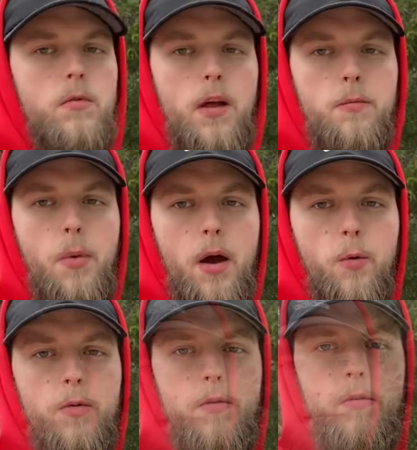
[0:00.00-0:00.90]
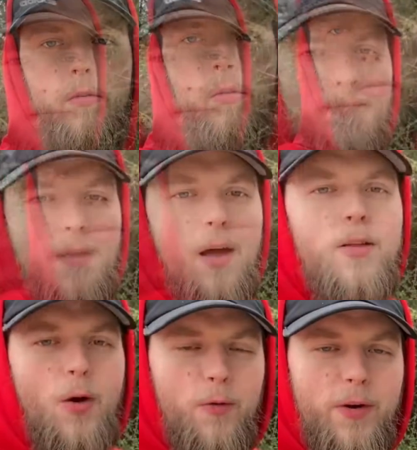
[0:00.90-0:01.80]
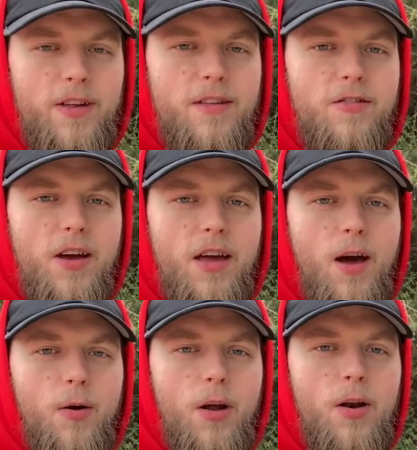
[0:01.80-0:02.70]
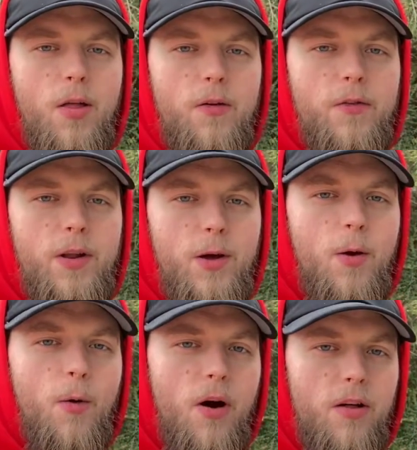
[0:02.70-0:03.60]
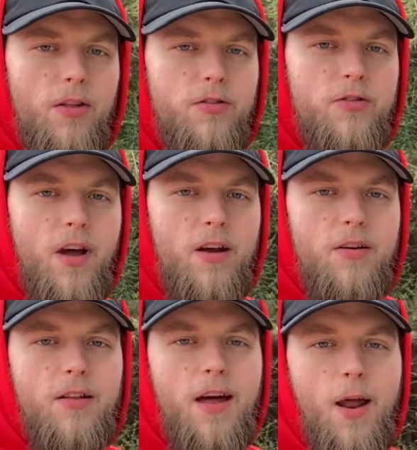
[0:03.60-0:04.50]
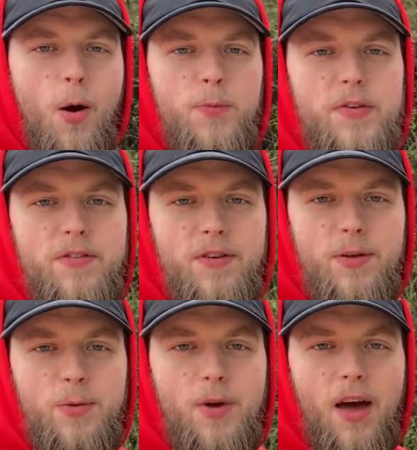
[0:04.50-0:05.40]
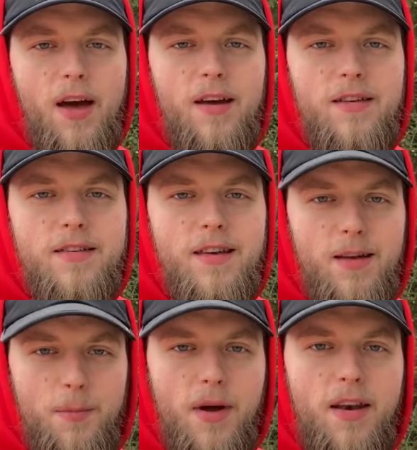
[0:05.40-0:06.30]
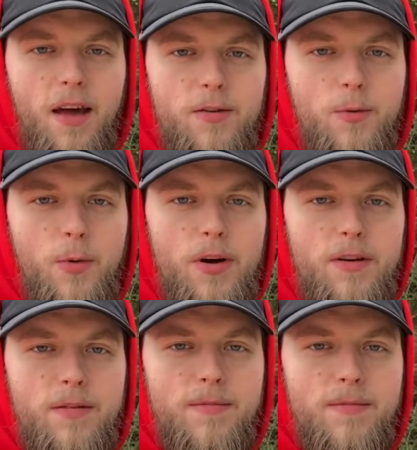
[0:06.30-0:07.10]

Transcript: That's backwards. Don't forget to check out another video on the channel, and I hope to see you guys in my next one.